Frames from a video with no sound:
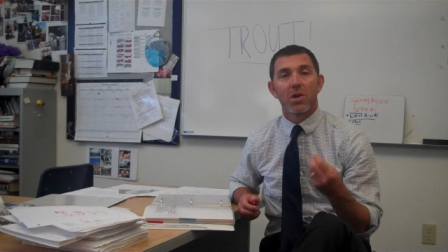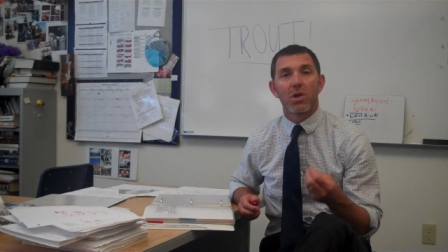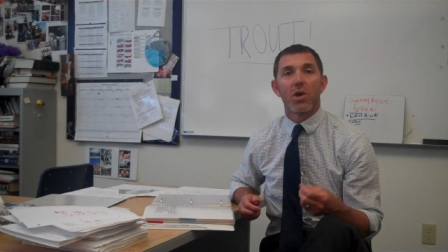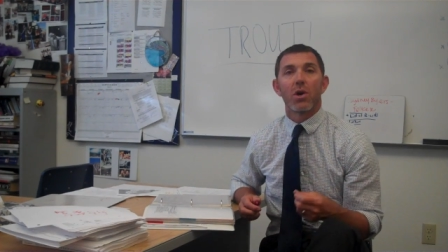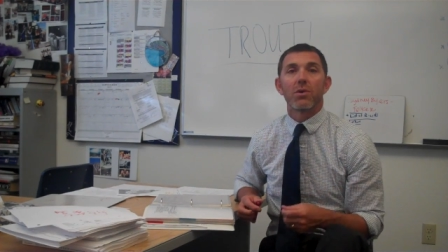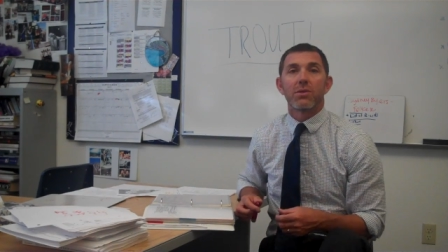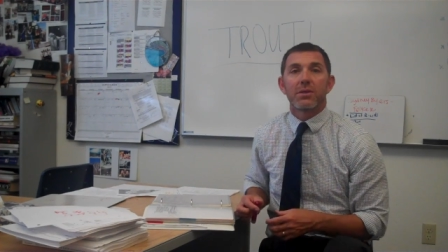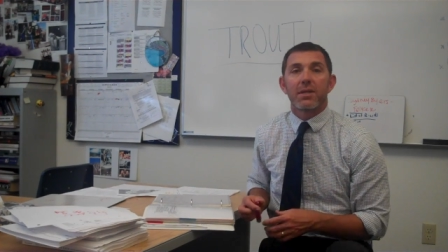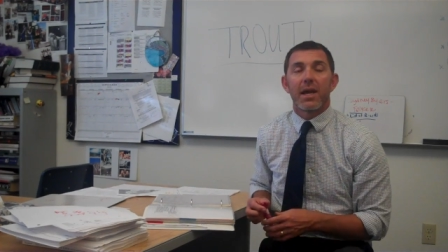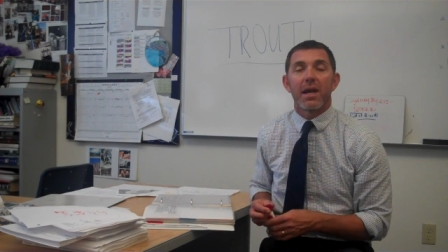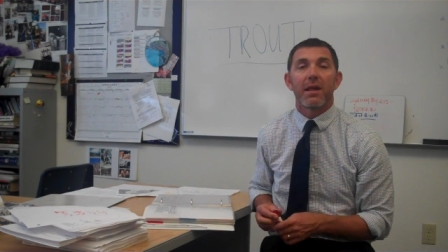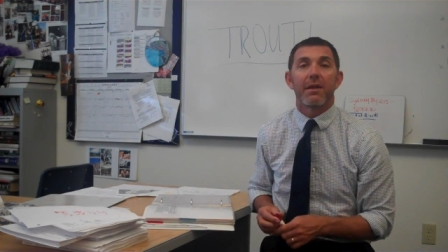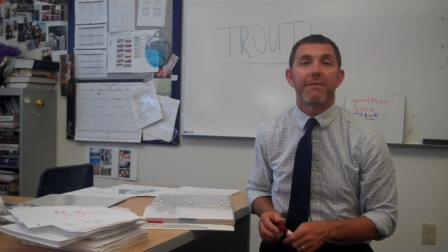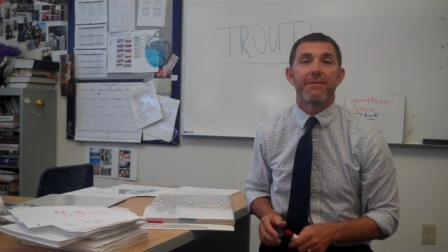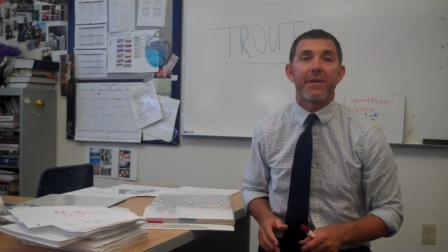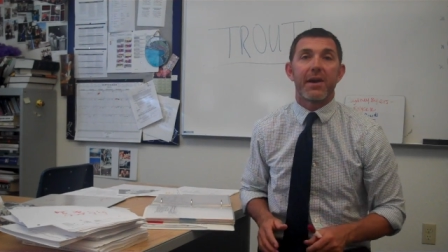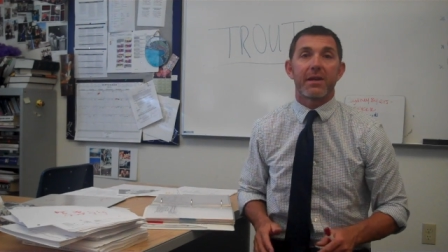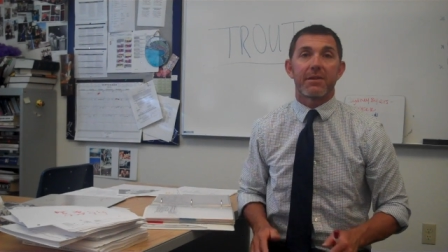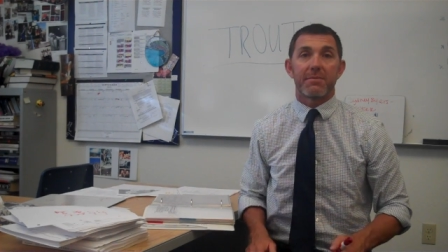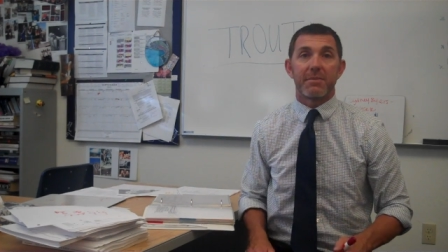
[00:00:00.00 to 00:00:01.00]
Coattail
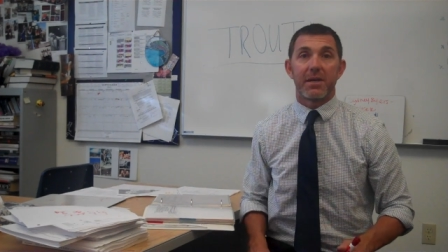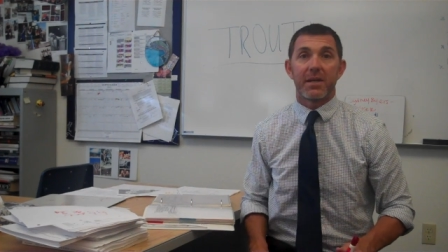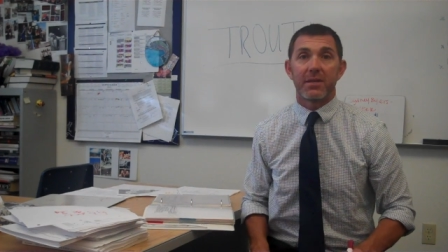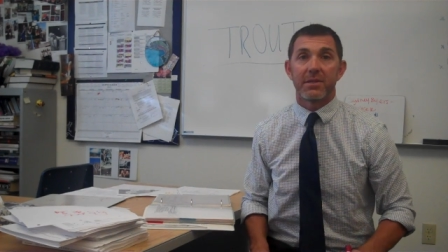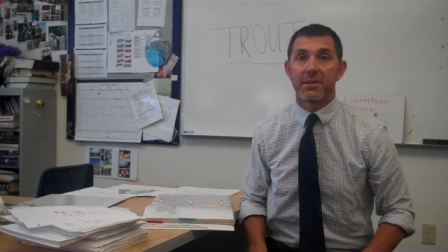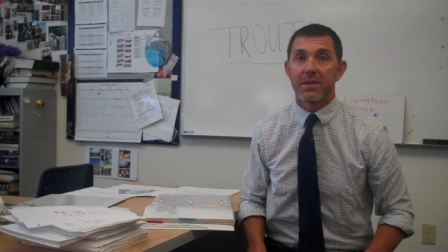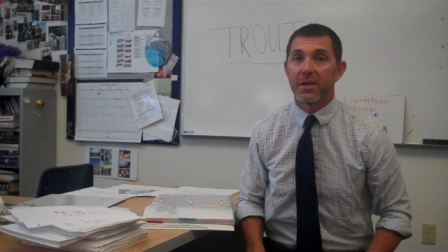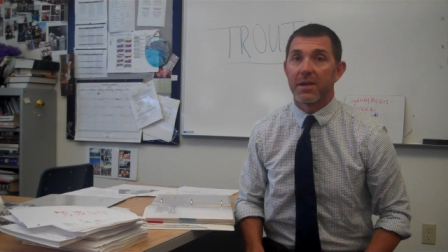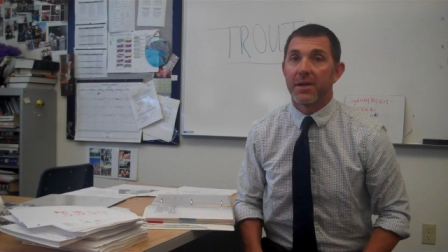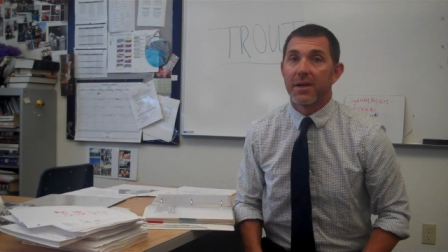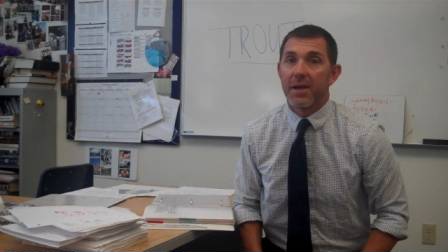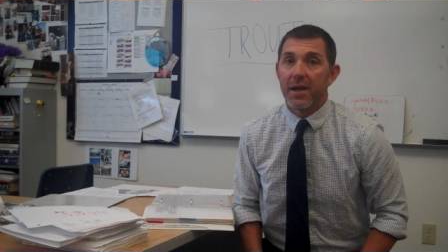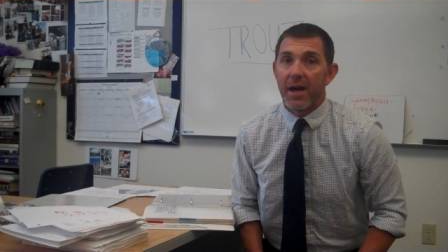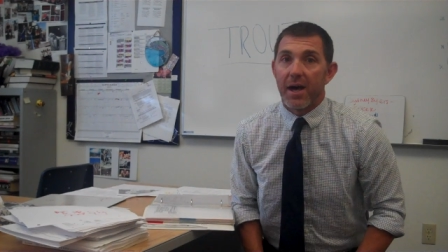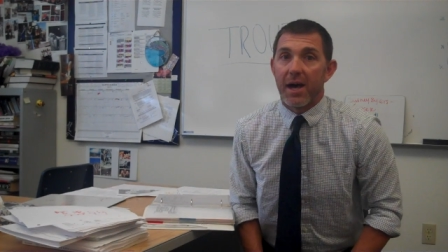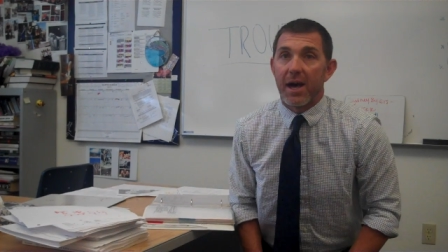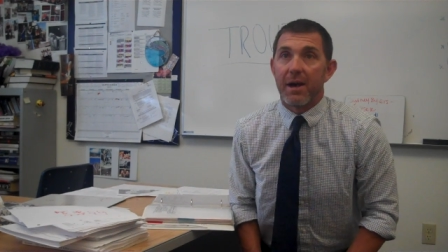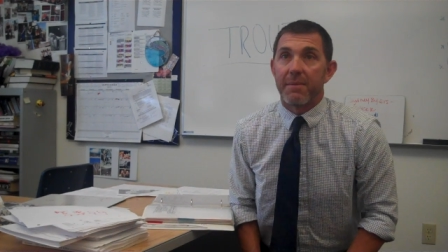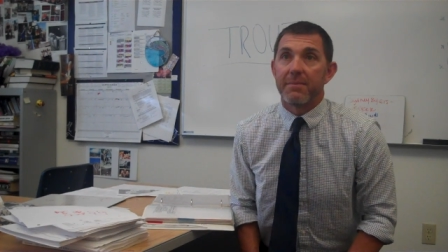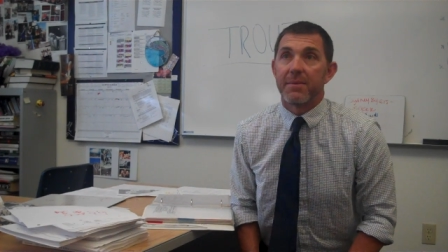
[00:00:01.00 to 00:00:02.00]
effect means
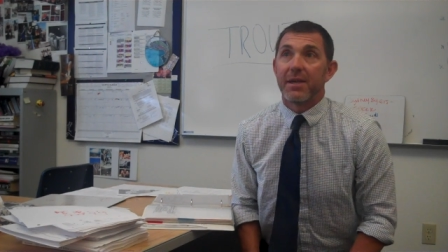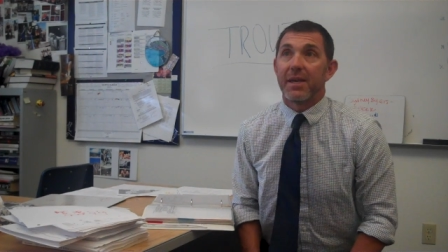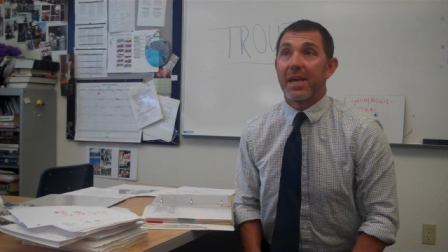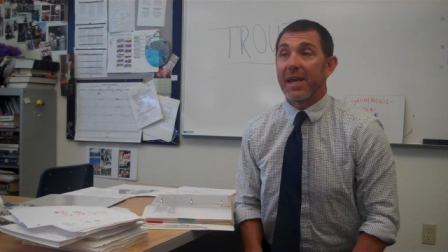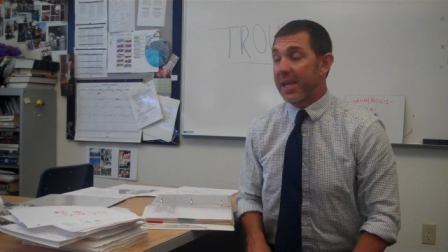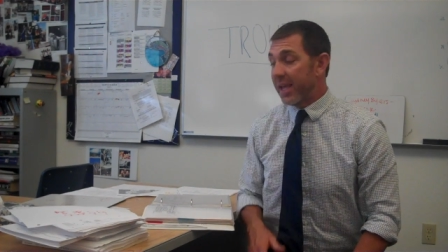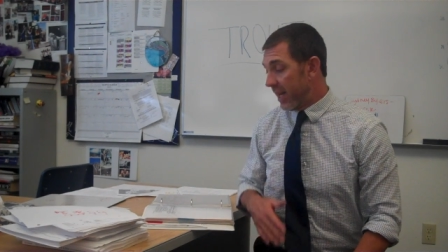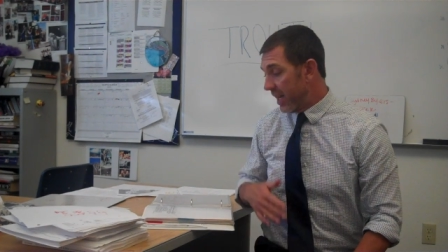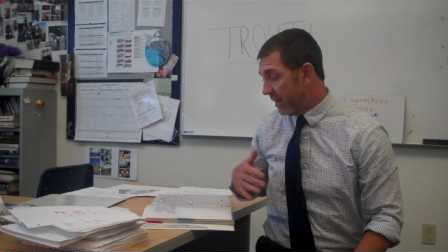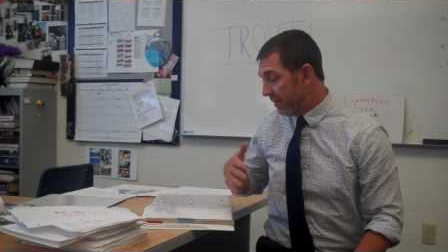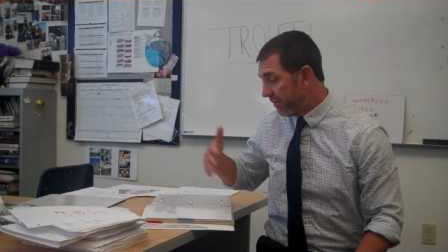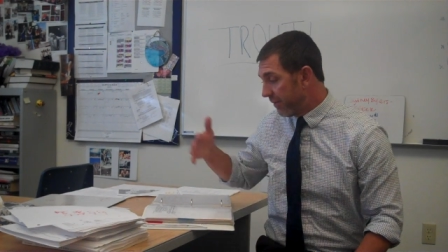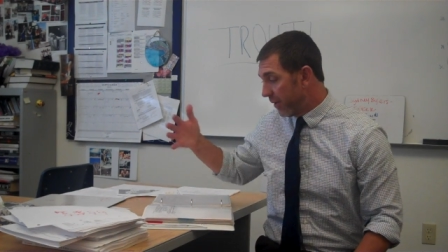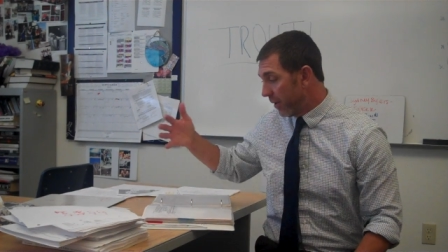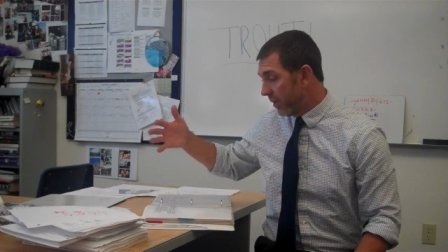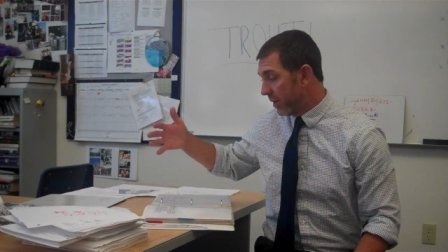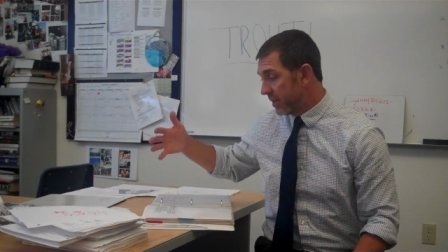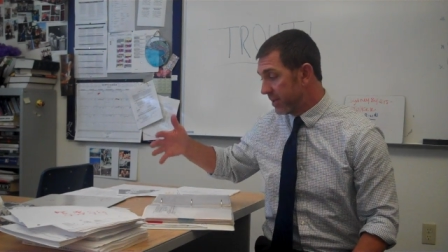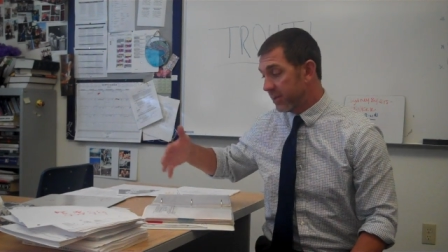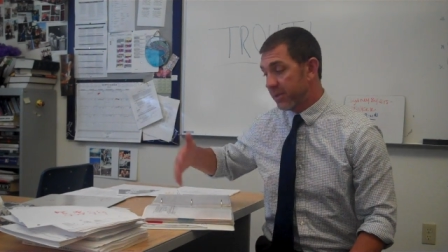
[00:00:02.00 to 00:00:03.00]
um, it can
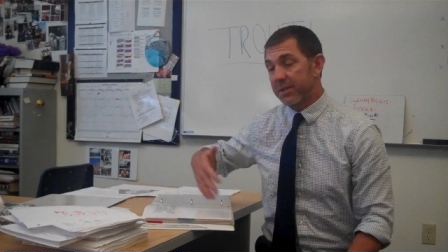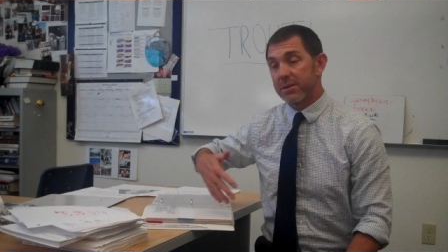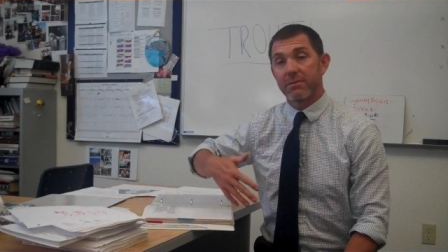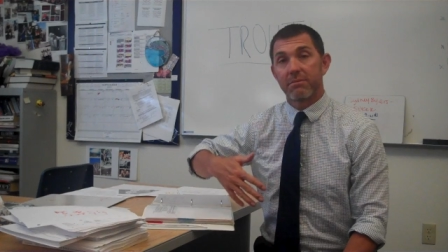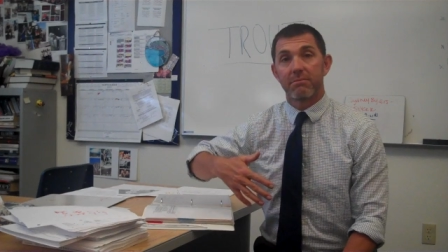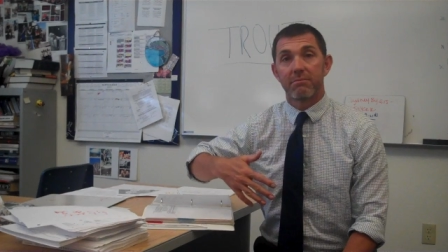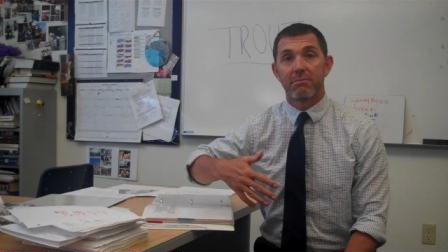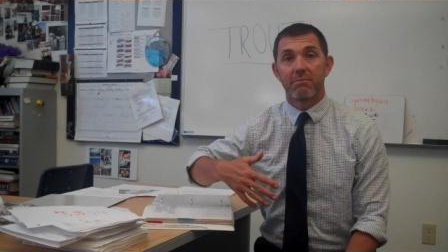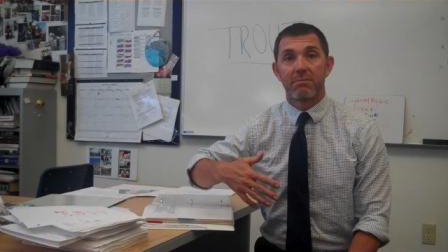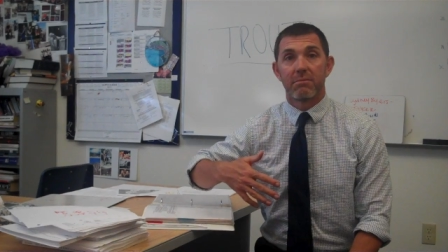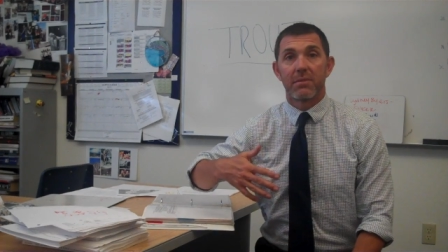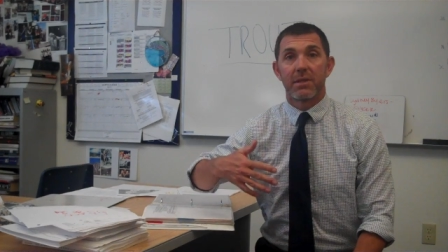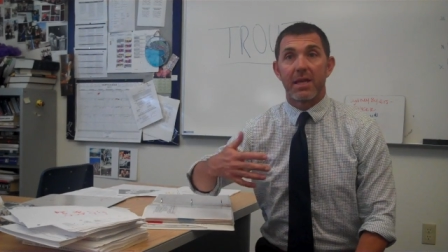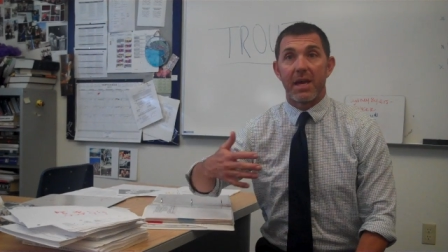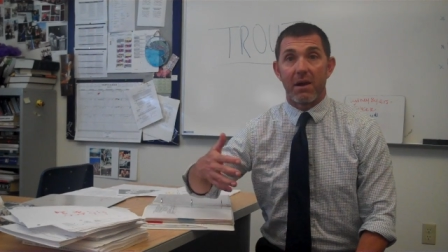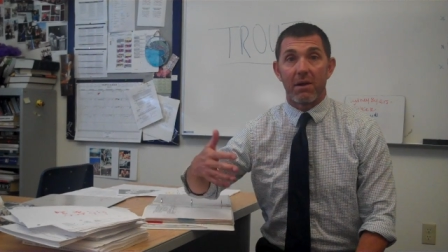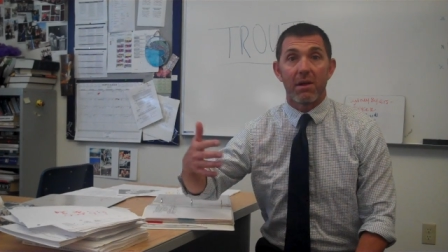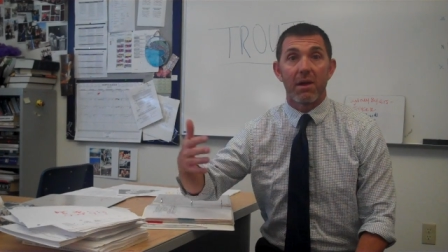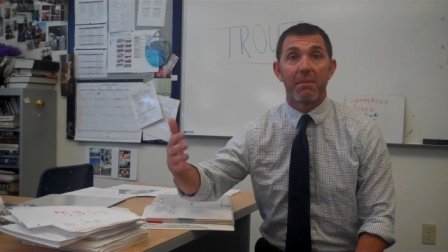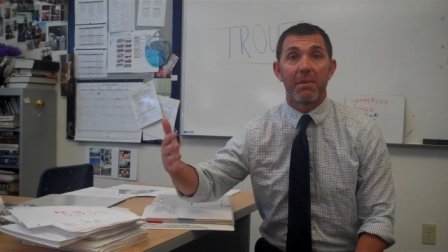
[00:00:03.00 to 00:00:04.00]
influence
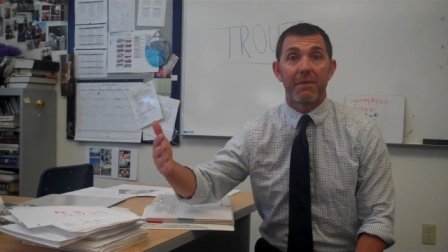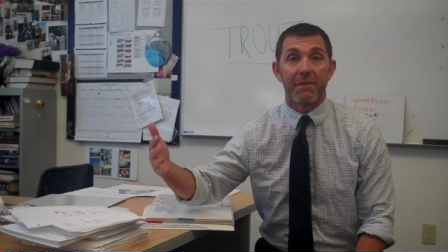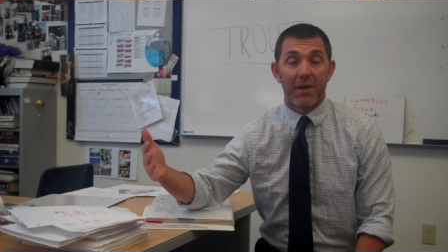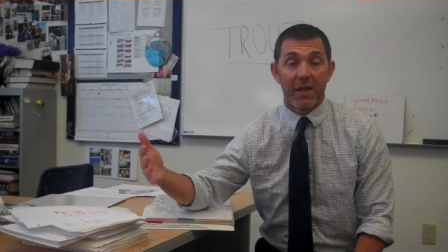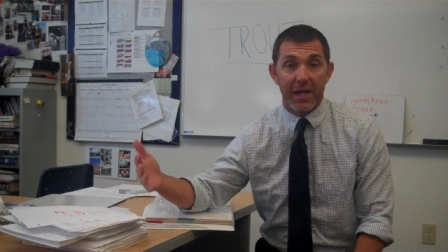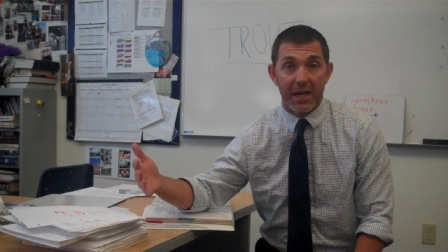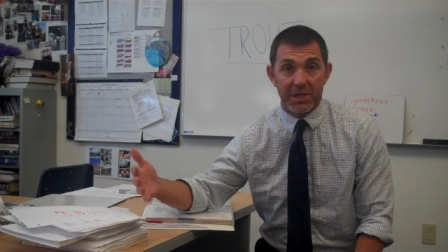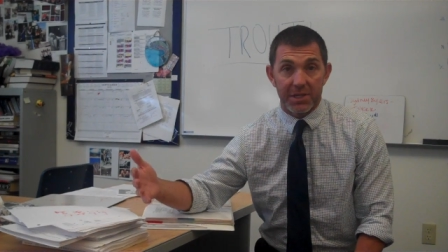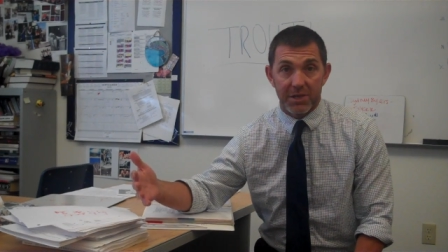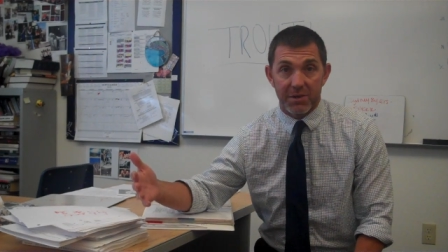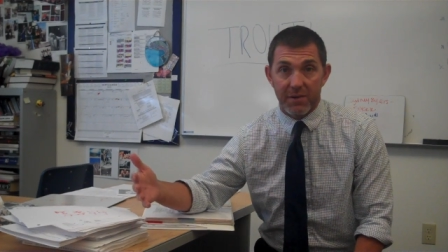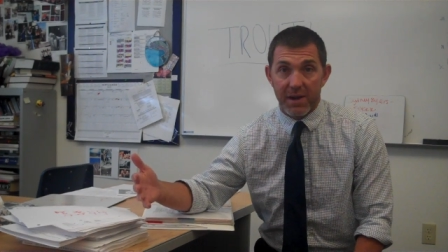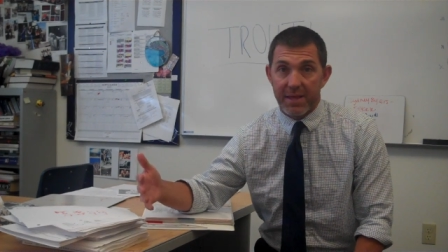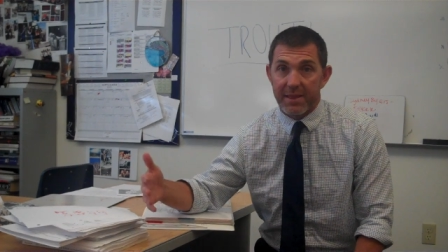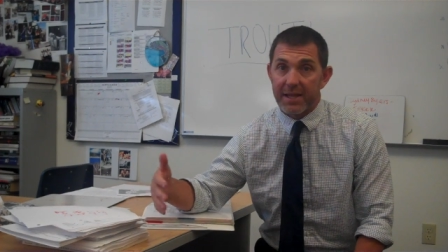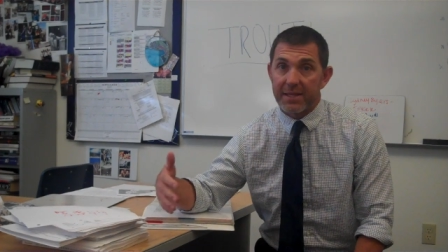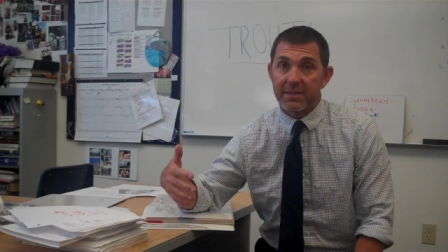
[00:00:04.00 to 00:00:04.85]
the outcome of an election, right?